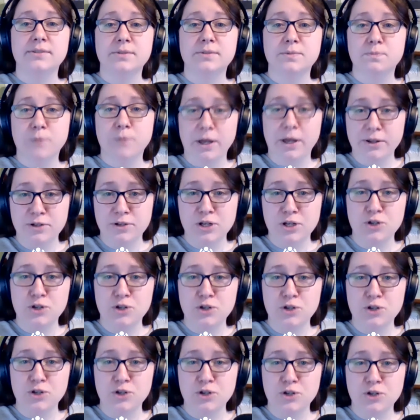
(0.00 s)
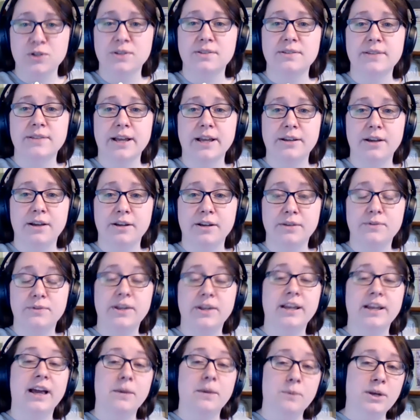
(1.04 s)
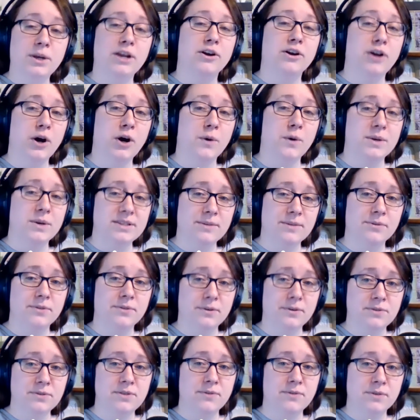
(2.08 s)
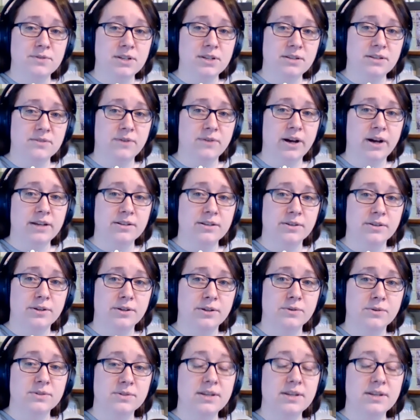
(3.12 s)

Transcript: politicians, that kind of thing. And we nearly always have a 50-50 divide on those.